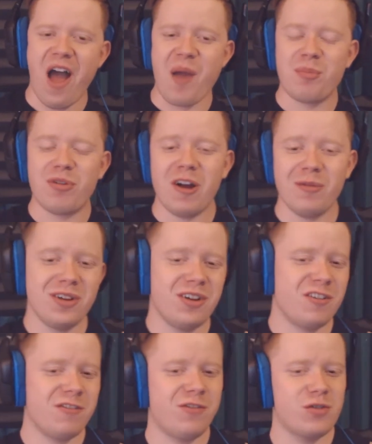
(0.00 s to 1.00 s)
I probably
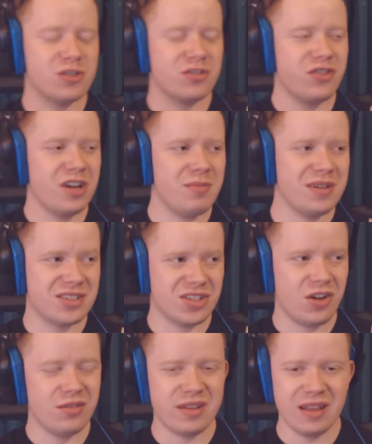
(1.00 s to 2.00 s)
could have force-fed
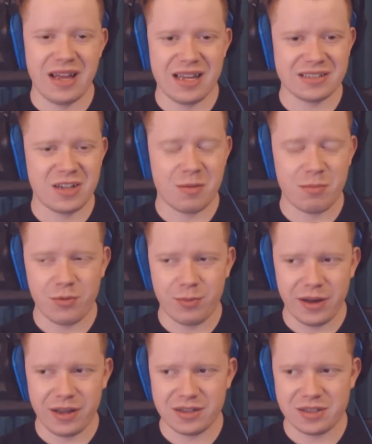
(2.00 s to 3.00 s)
myself the last couple
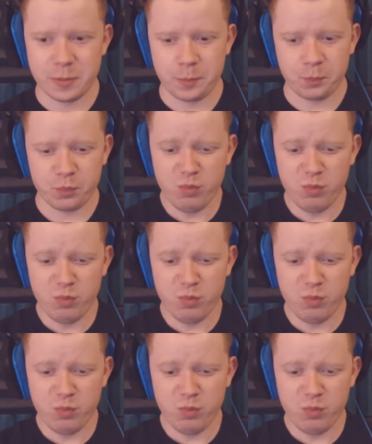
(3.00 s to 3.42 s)
bites.